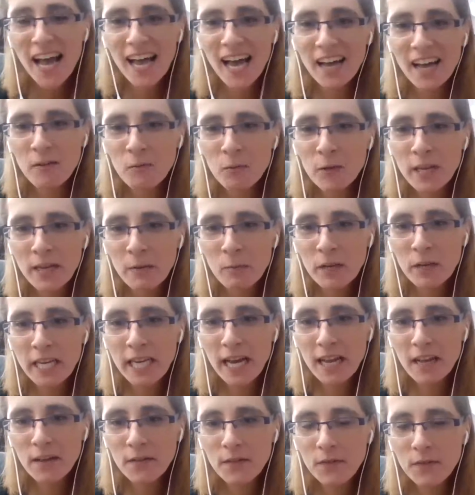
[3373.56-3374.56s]
We
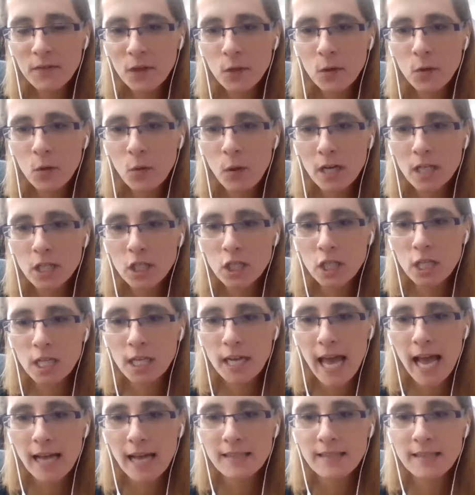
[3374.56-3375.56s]
got a few
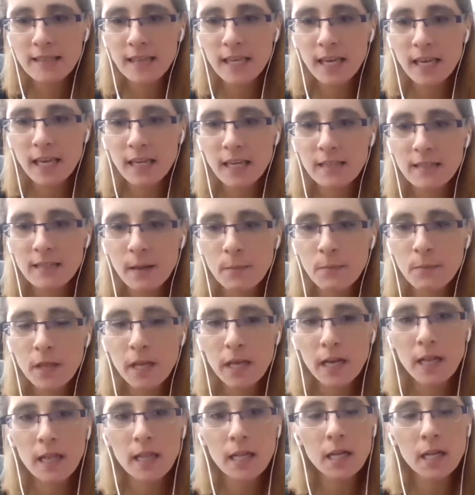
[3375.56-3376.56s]
questions asking
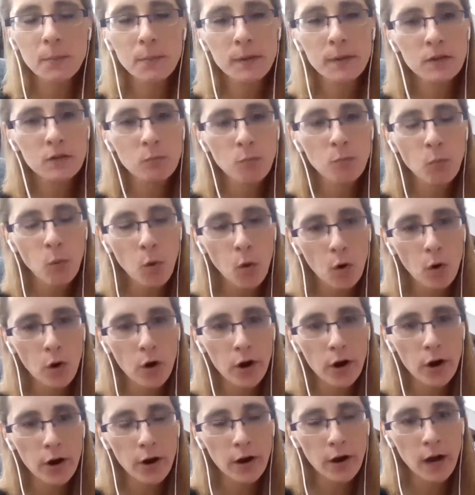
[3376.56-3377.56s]
something a little bit
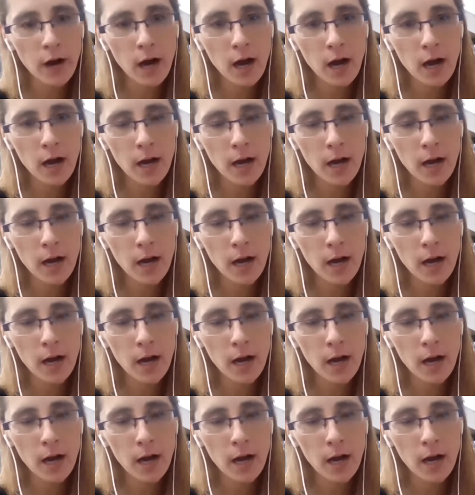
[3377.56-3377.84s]
more